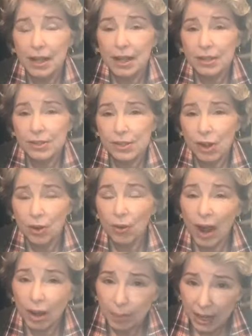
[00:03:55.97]
So
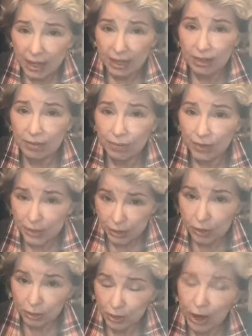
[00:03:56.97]
I'll make a
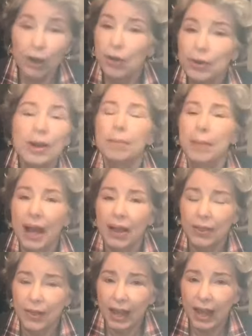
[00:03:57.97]
physical note about
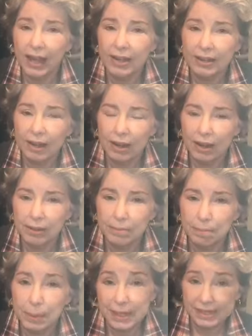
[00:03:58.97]
that
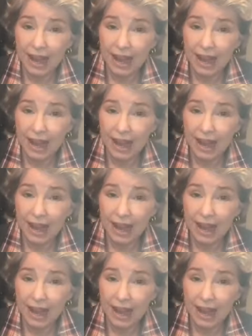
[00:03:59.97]
because I